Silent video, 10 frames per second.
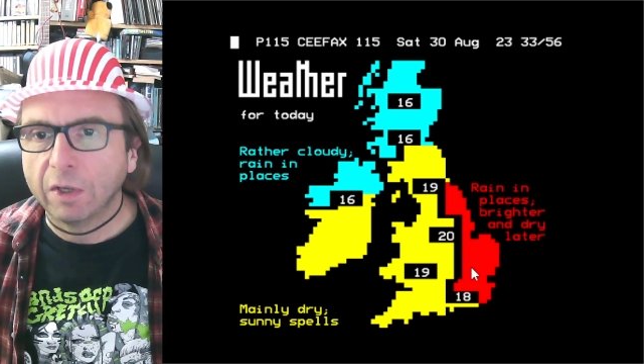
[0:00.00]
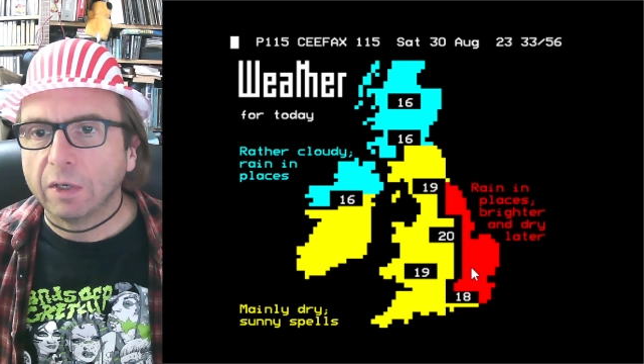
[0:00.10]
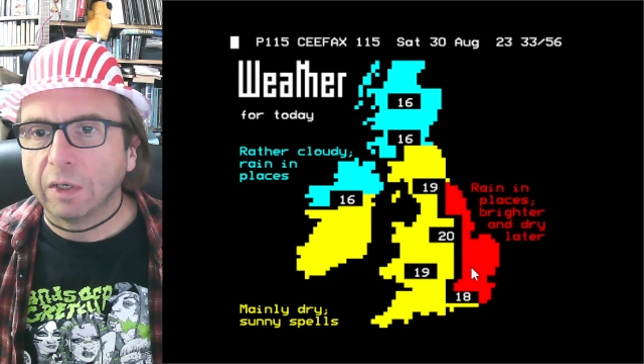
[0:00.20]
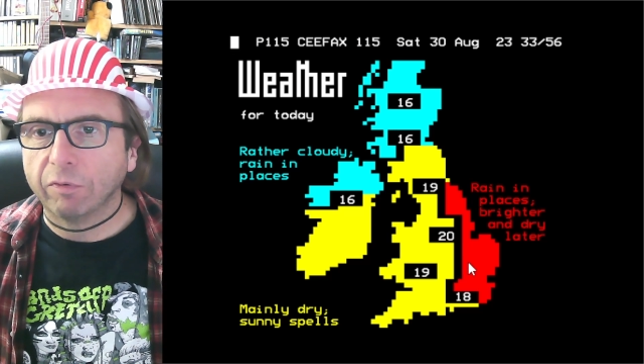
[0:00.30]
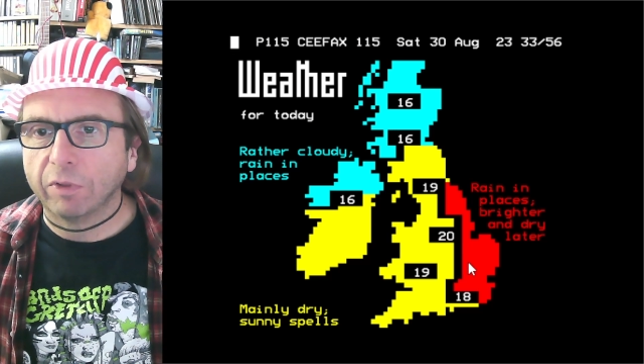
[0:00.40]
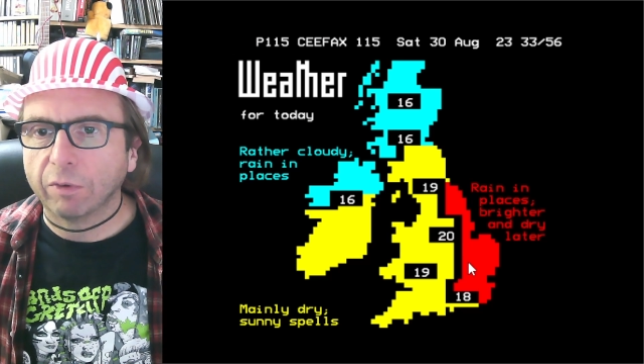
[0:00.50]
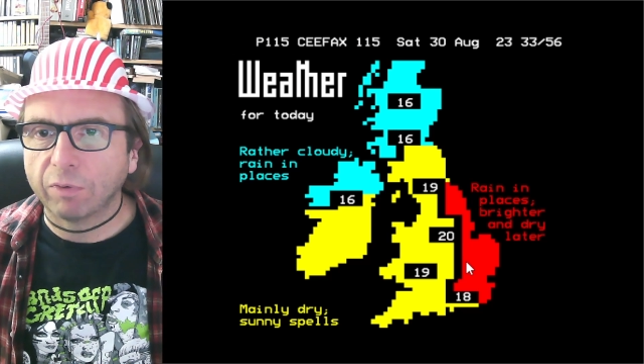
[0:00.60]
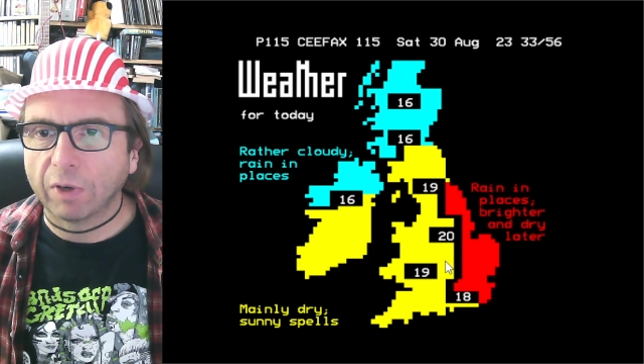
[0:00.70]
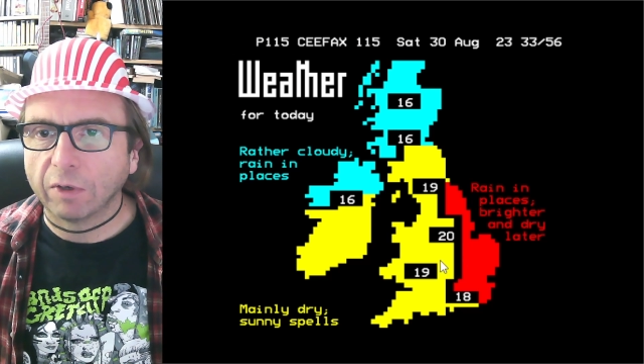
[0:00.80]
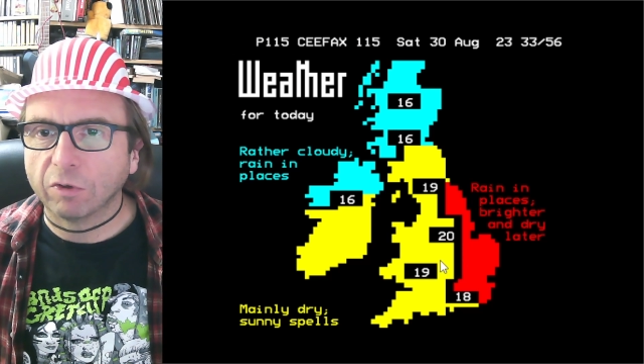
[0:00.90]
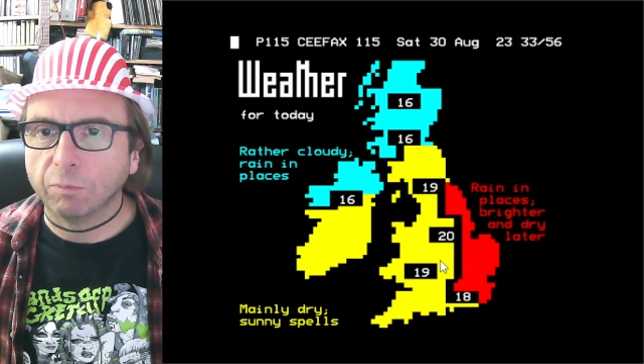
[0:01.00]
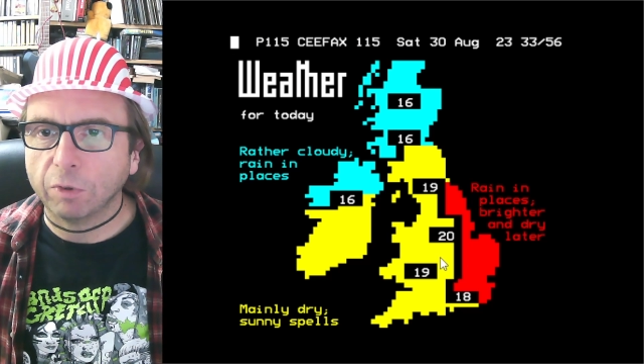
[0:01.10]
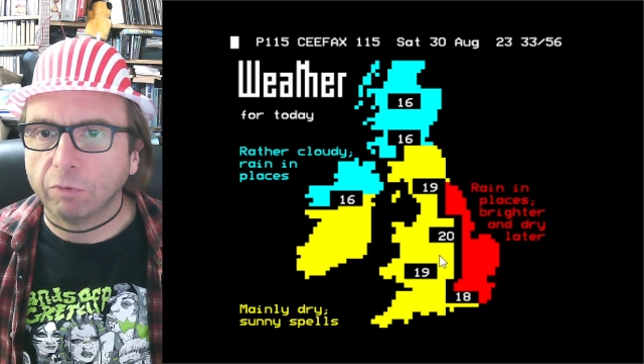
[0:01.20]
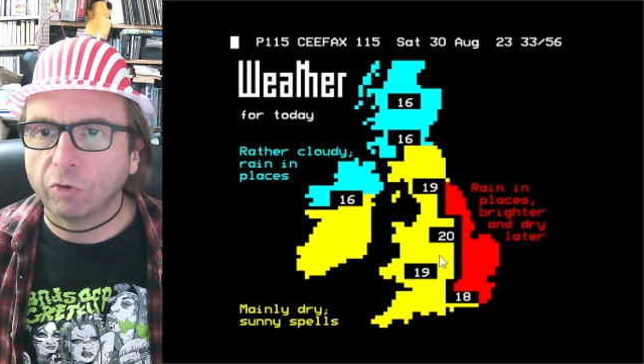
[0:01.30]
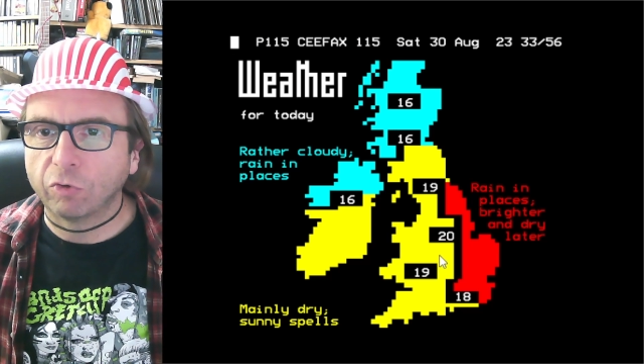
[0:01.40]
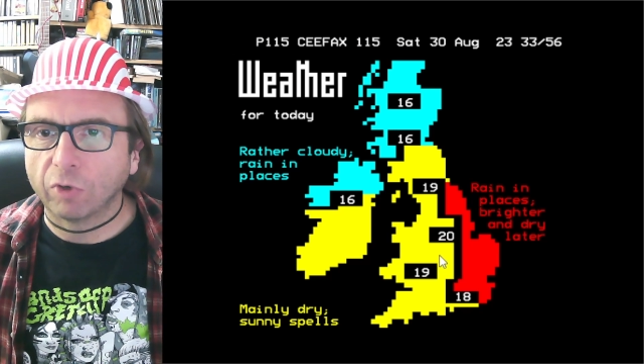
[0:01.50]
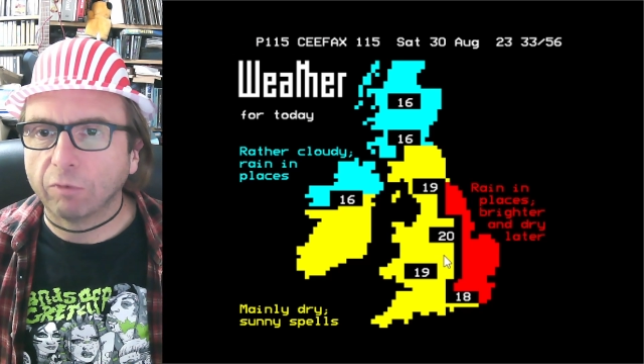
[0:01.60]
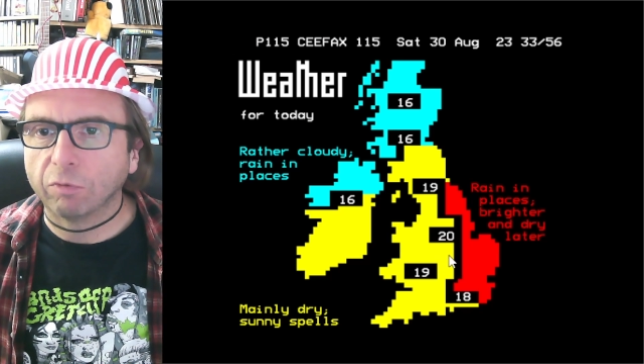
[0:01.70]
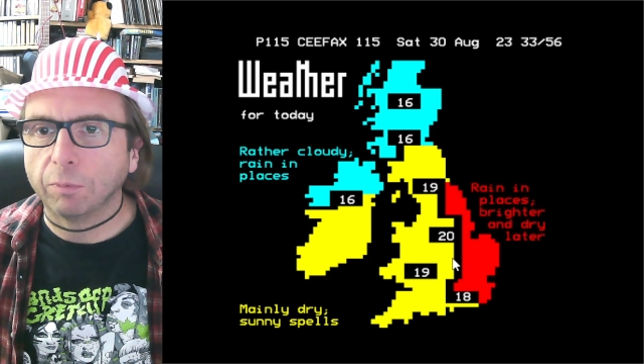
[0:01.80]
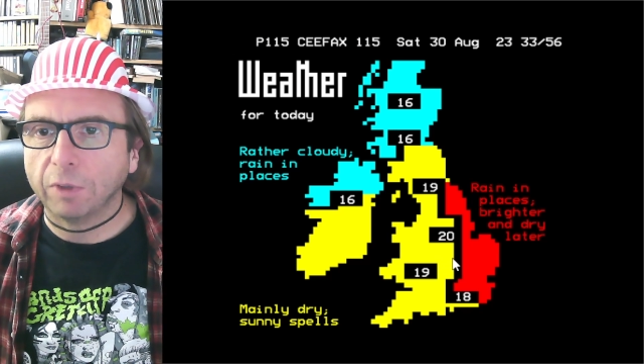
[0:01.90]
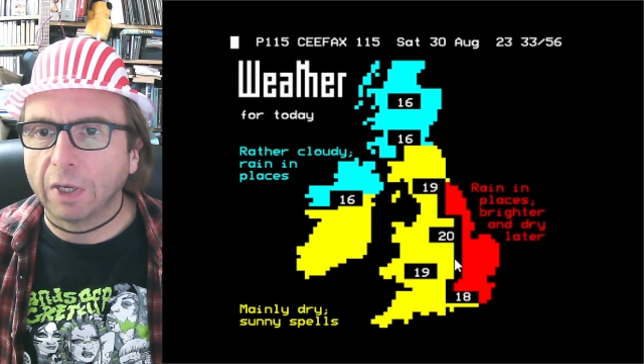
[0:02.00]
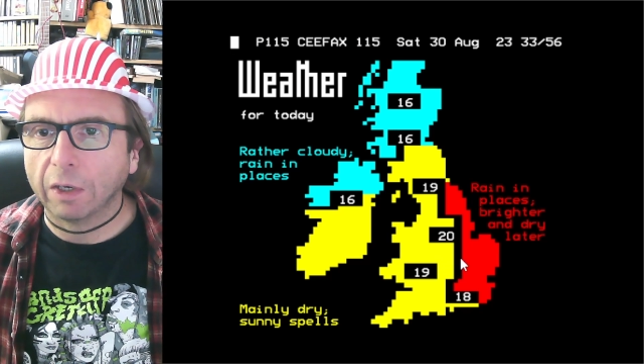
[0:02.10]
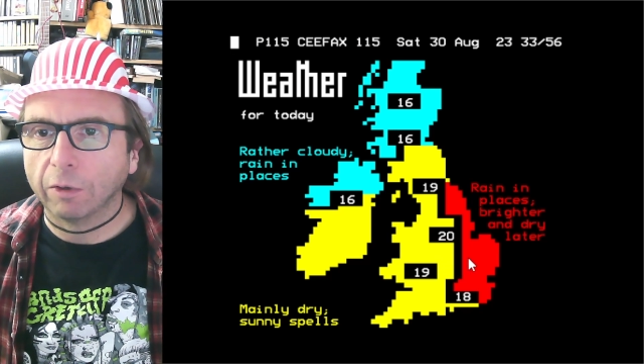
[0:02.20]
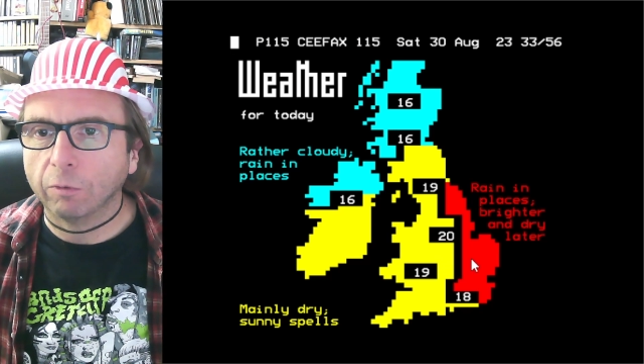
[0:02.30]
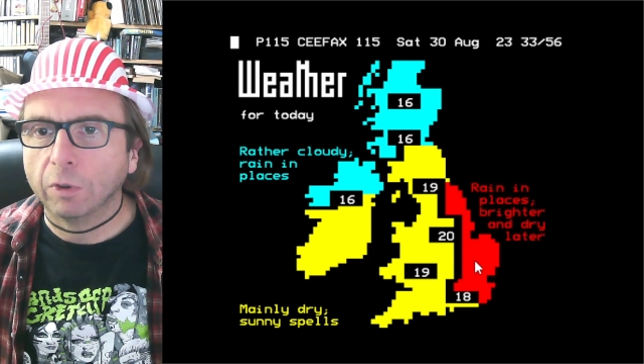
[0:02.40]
giving the effect of moving straight from yellow